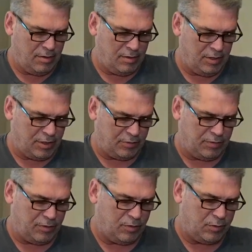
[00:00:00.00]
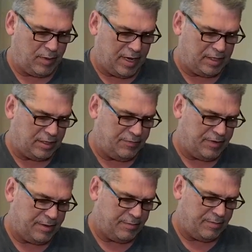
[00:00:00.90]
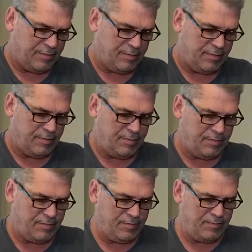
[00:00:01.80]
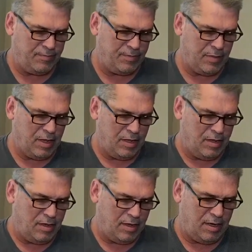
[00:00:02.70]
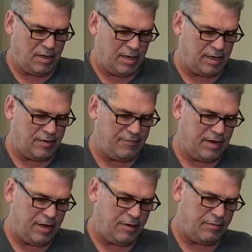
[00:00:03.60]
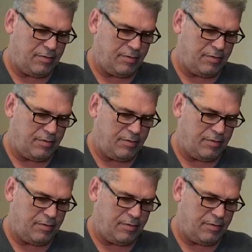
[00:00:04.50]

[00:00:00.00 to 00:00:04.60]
This one goes positive up and negative down.